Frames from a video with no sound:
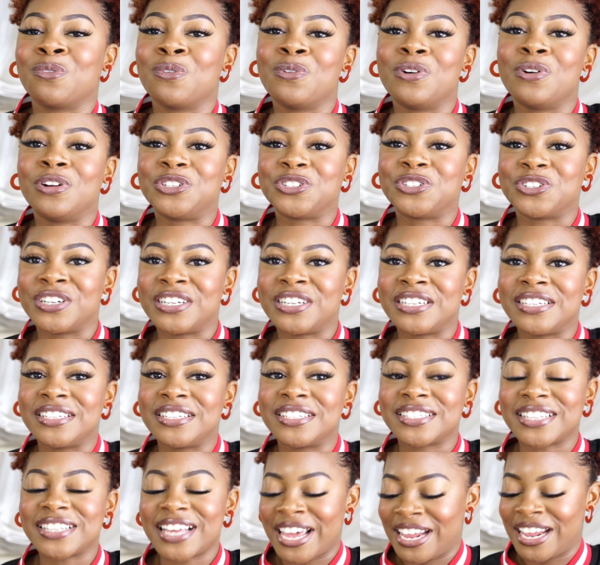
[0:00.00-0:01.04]
grow on
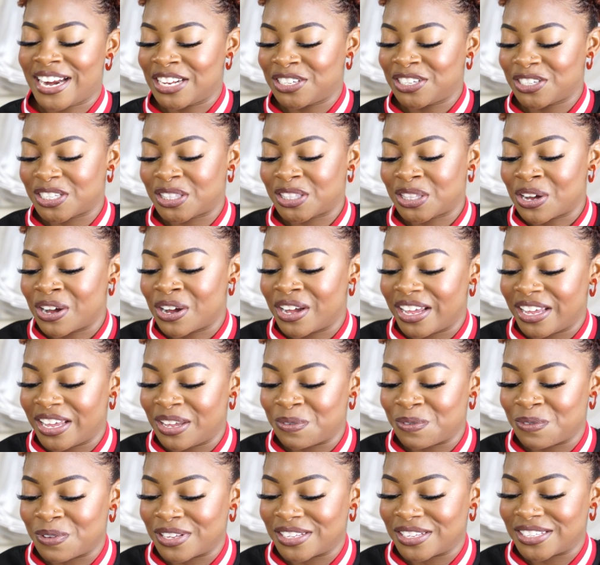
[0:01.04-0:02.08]
trees, and I just thought it
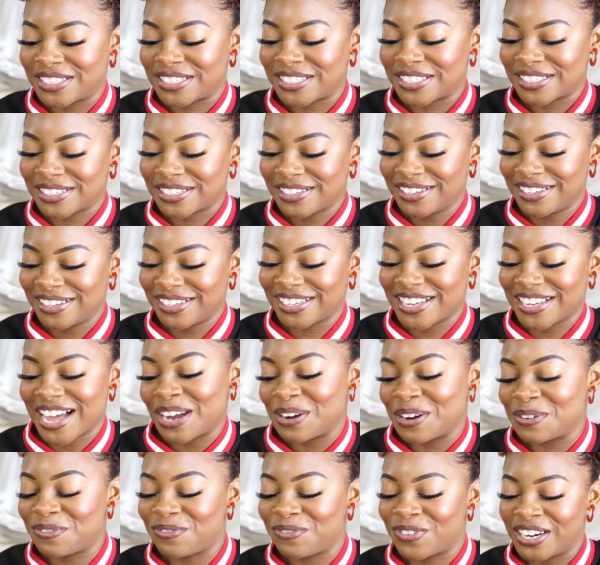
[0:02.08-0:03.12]
was kind
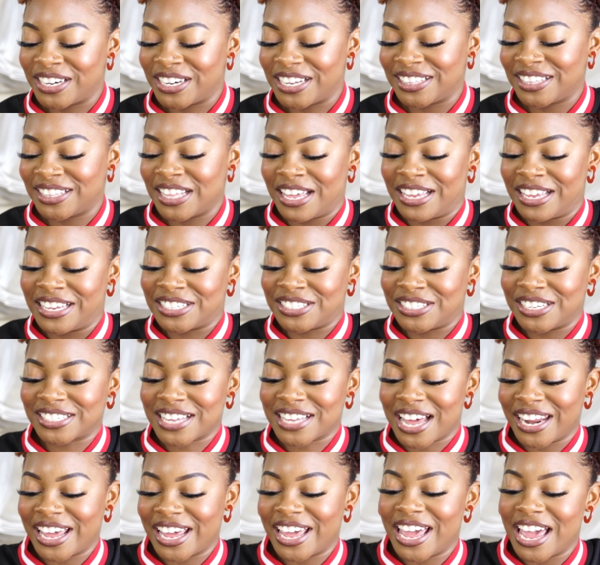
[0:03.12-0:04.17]
of funny that it's just
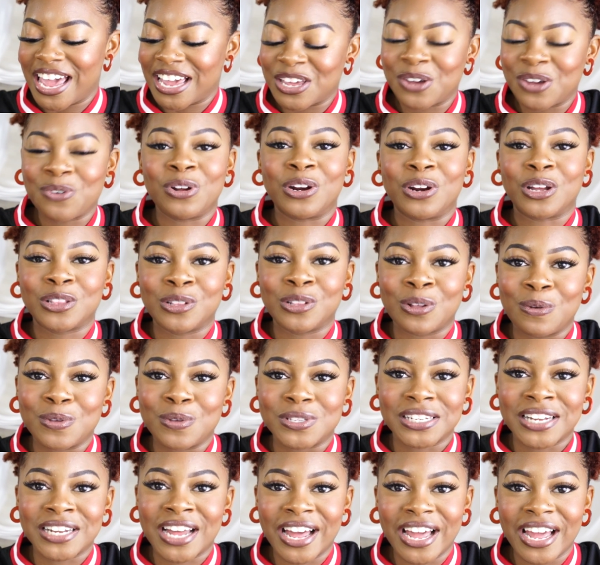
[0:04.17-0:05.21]
kind of hanging on the
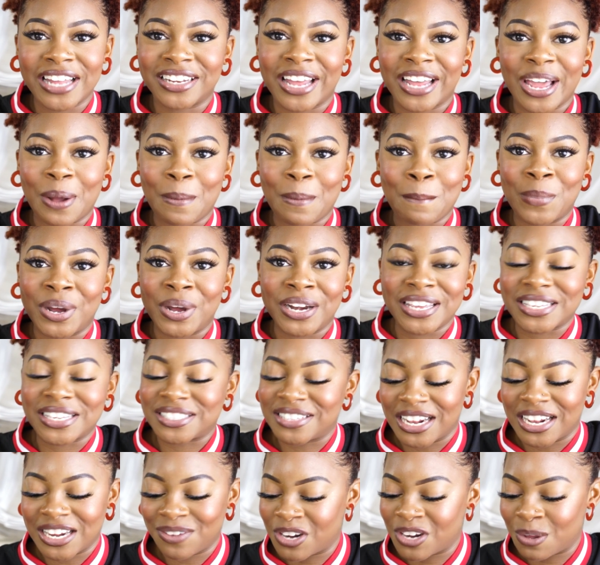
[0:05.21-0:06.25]
clothesline, like money is
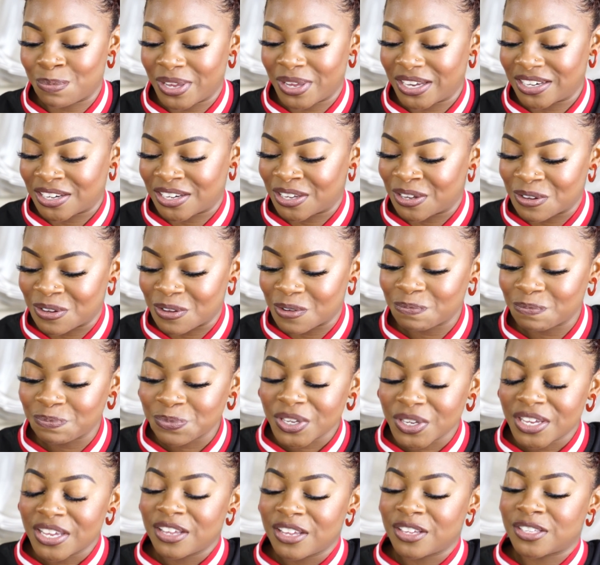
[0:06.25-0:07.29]
not even a big deal.
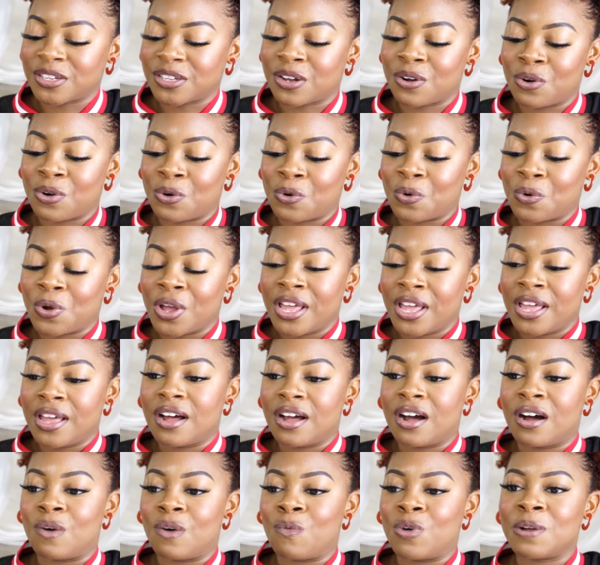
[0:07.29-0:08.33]
So
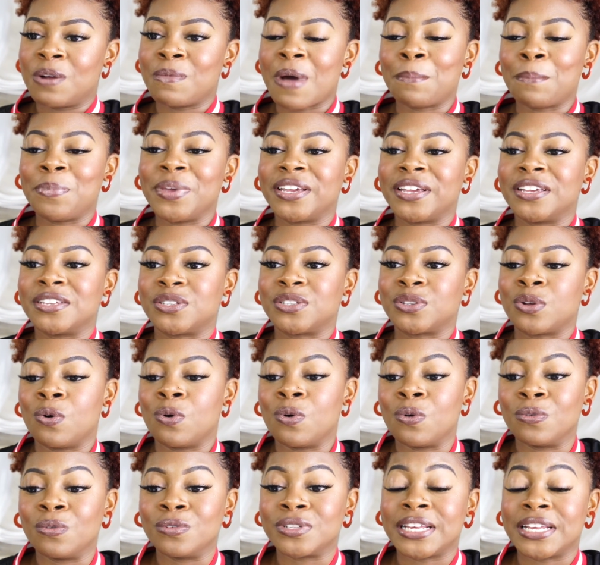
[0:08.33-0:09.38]
one of my biggest
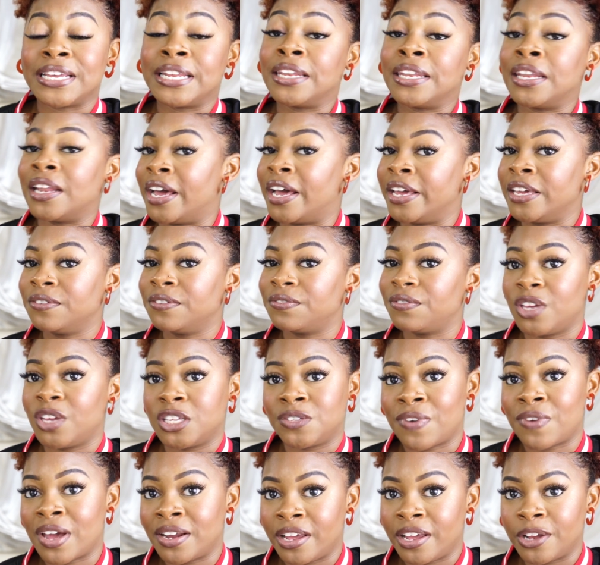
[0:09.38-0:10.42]
goals in life is
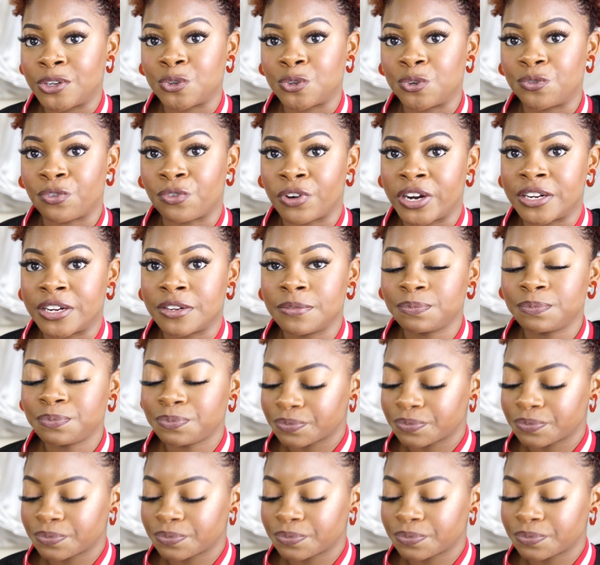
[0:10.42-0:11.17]
financial freedom,